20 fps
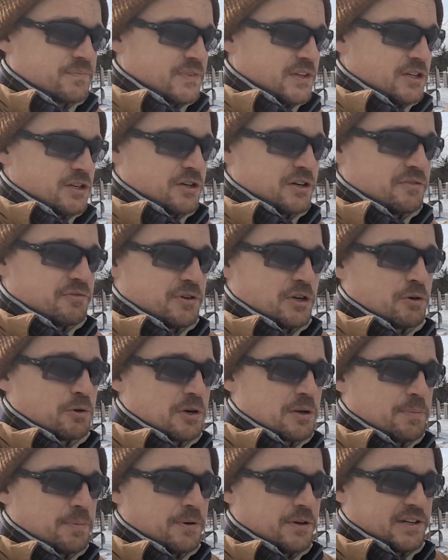If you were
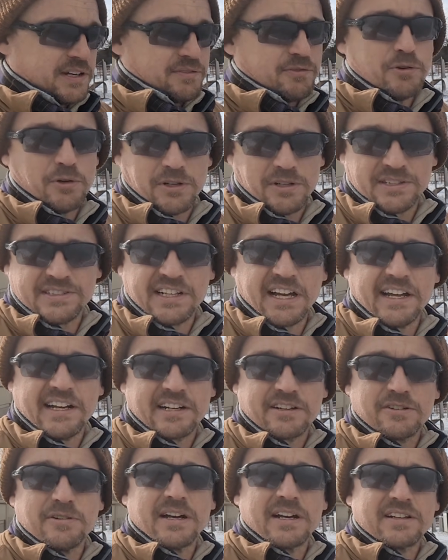to design
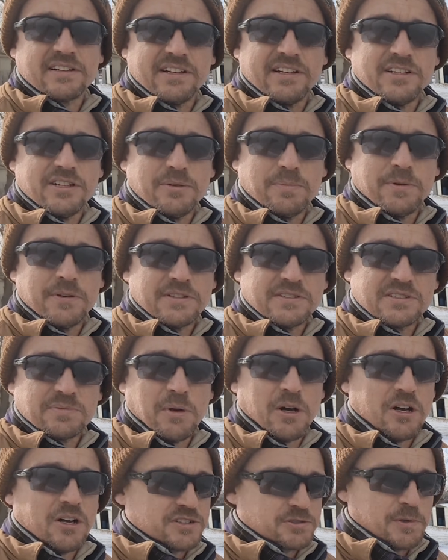it correctly and you put
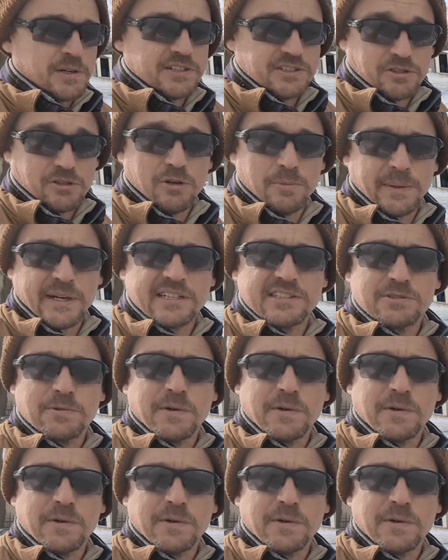small squares or big